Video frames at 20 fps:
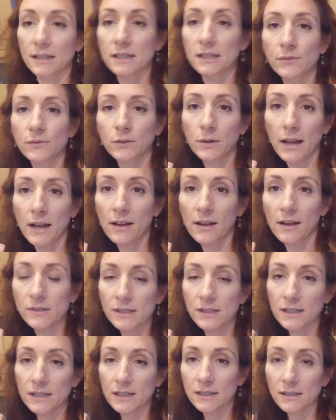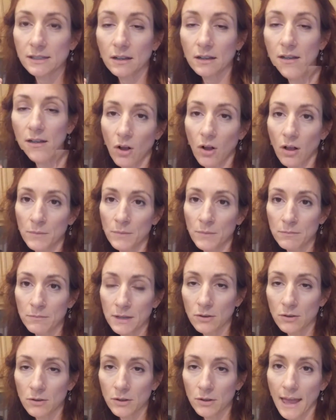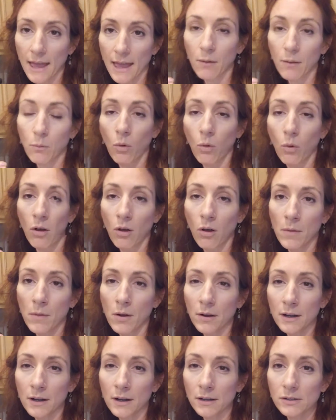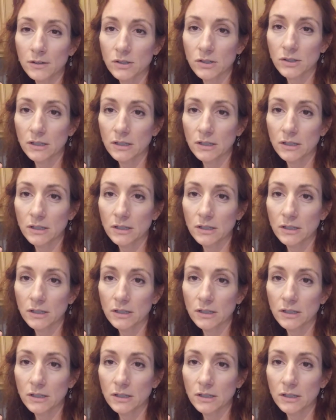fluid ounces of almond milk at Walmart